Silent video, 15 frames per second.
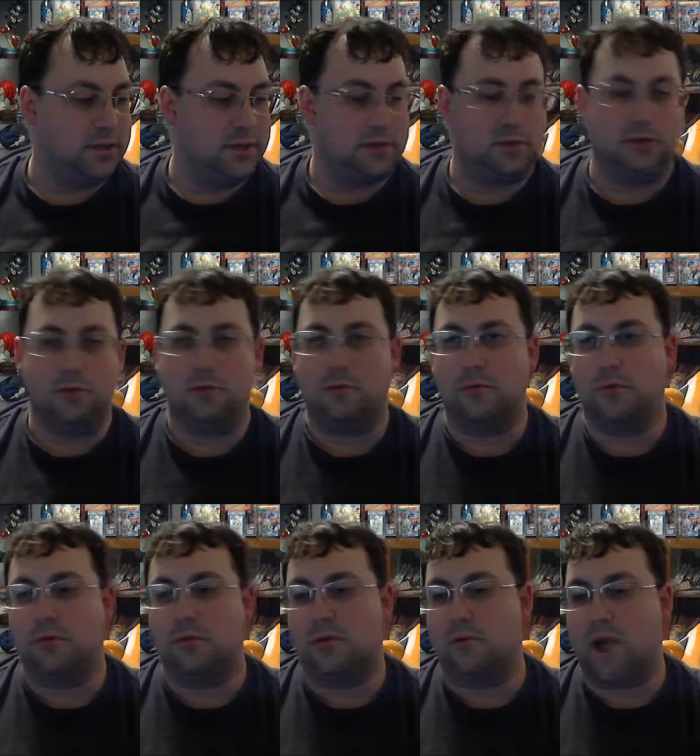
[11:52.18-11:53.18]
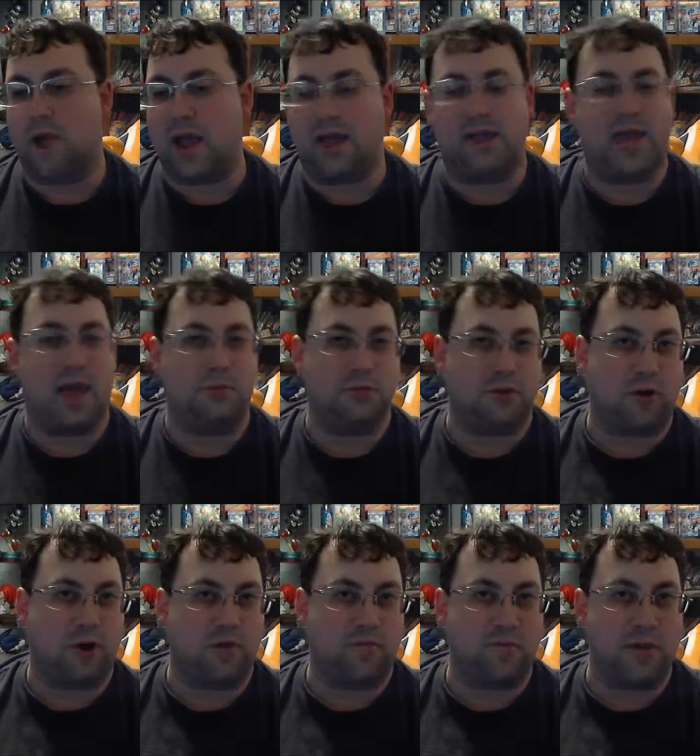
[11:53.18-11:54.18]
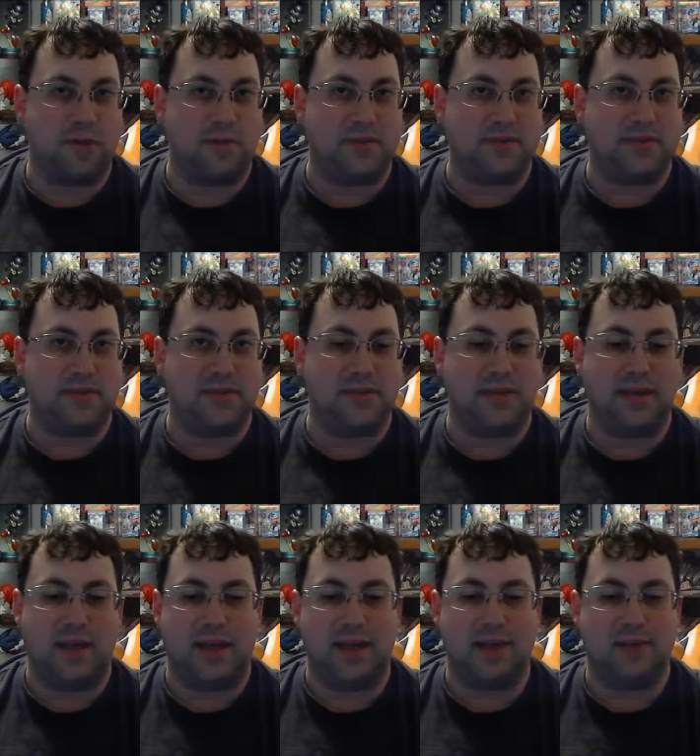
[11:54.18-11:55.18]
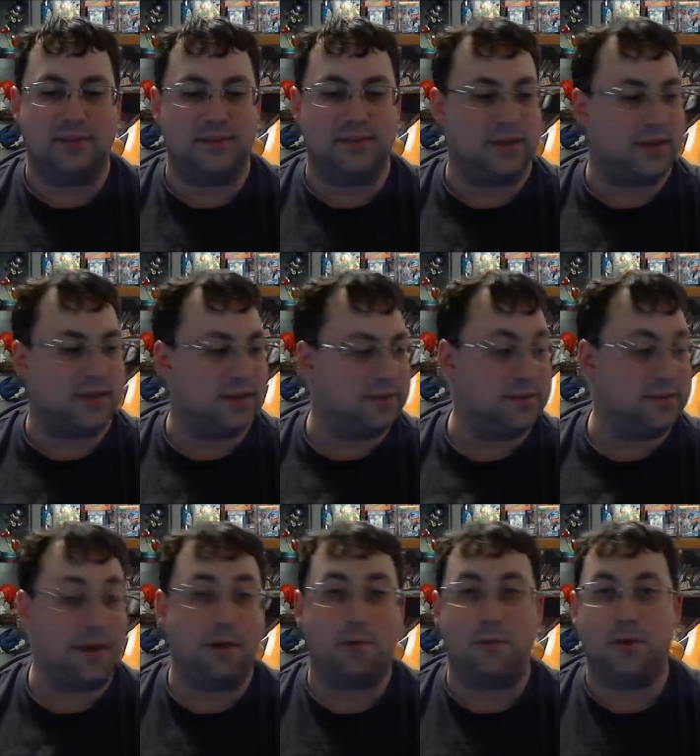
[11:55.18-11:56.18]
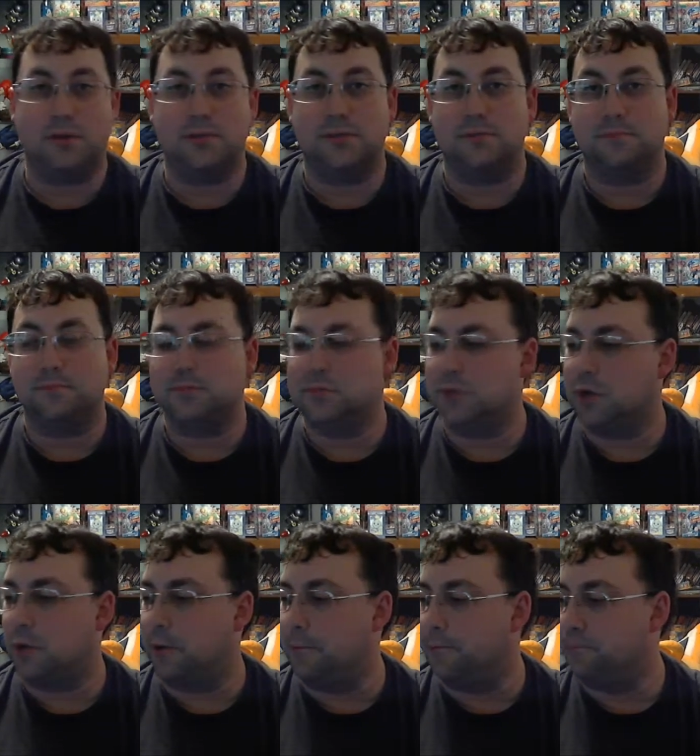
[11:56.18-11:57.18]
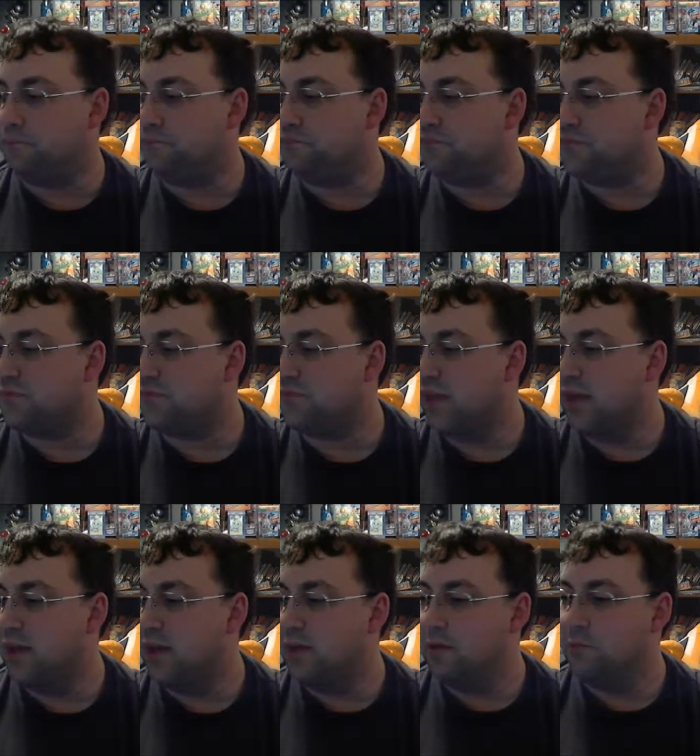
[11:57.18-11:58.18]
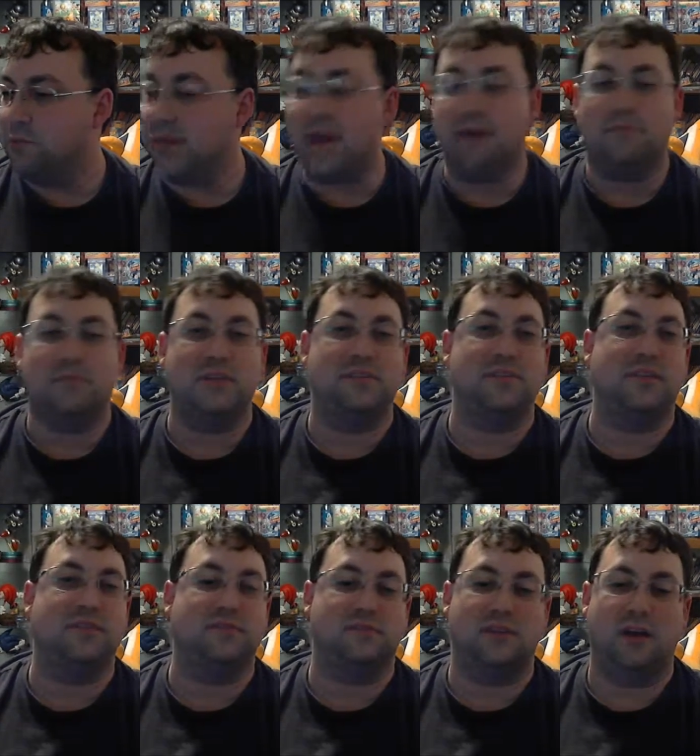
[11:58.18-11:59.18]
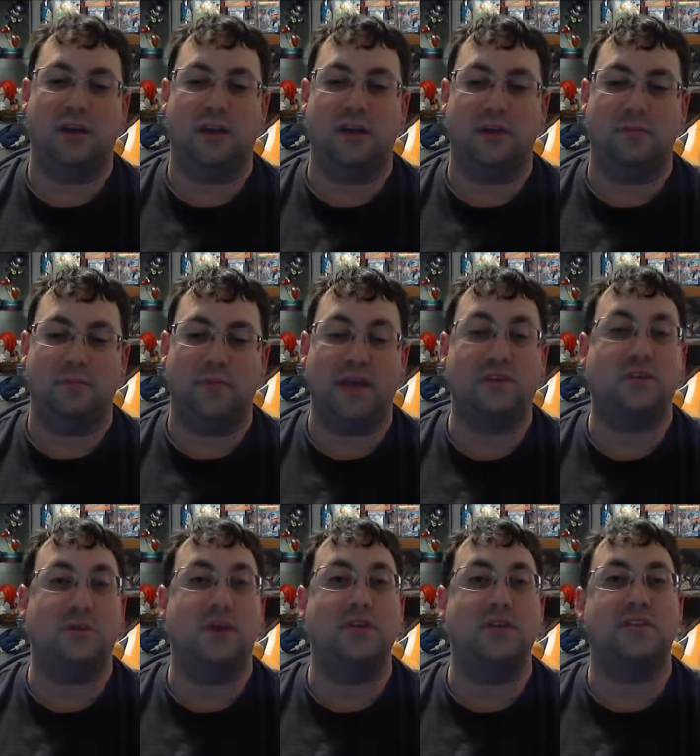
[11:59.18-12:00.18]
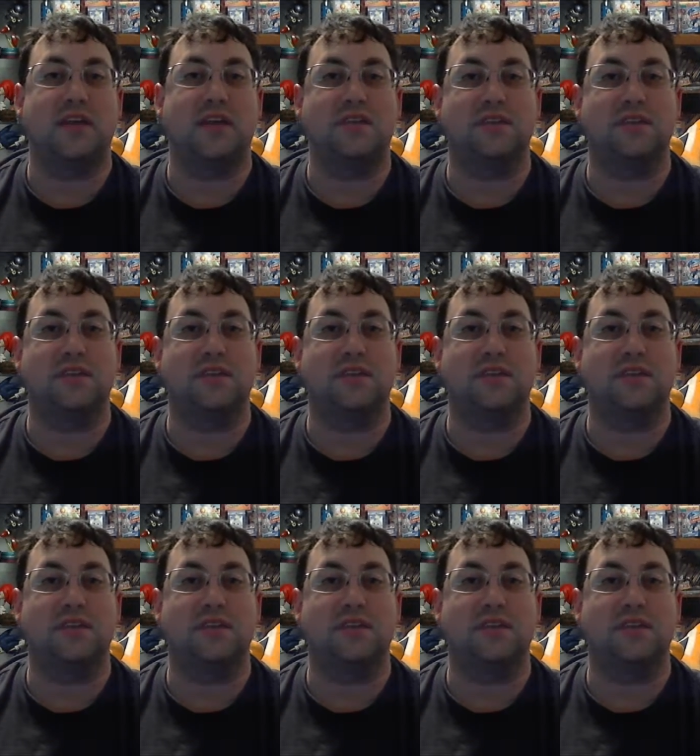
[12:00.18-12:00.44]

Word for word: new capture card for my PC and uh, see how it works. So but yeah, that's it. Um, as always, thanks